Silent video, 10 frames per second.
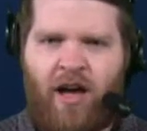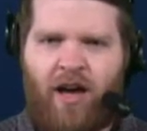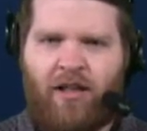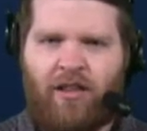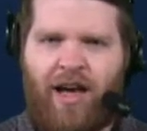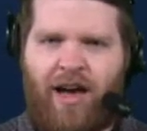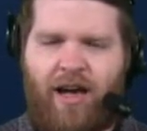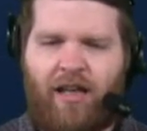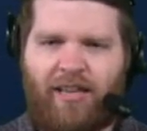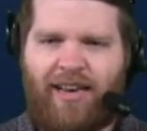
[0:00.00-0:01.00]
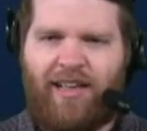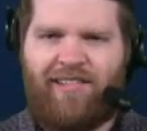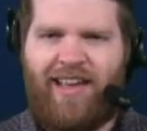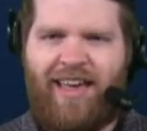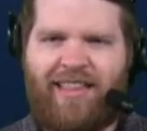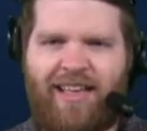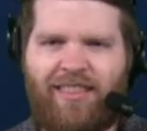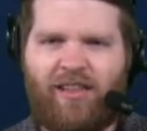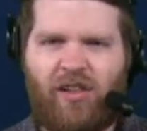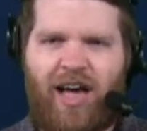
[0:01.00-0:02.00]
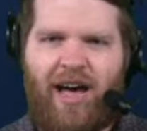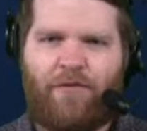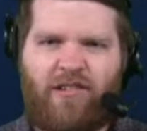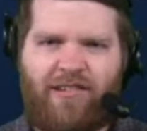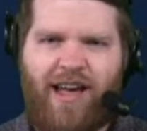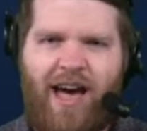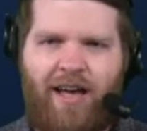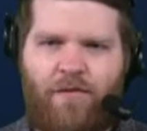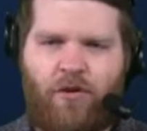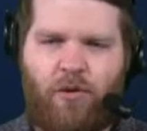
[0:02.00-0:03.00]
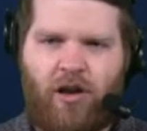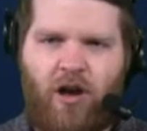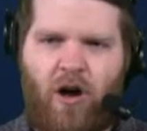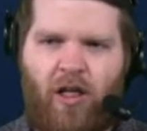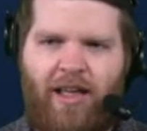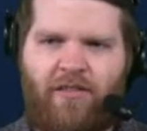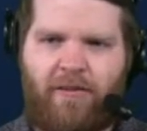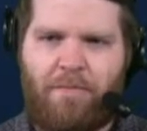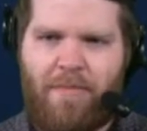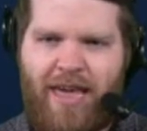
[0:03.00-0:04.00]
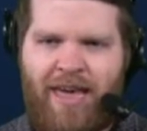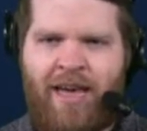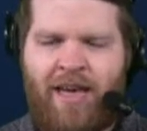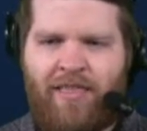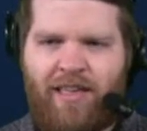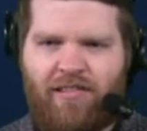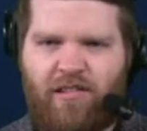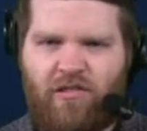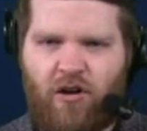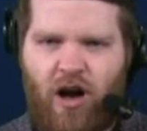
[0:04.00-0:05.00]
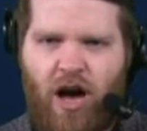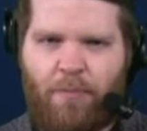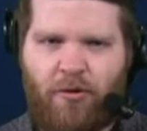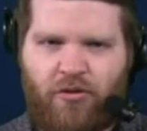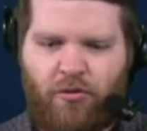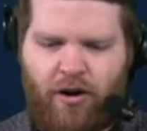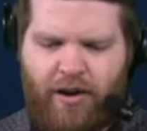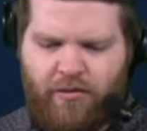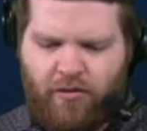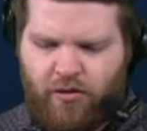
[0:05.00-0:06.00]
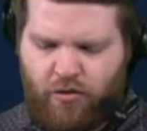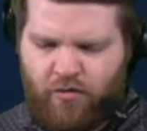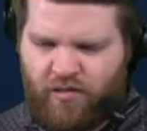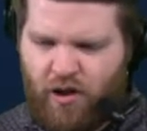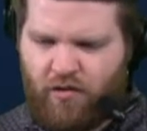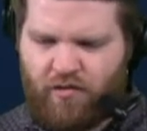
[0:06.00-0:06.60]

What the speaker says: Link is in the live chat. If you want to call in to me, this is your opportunity to do so.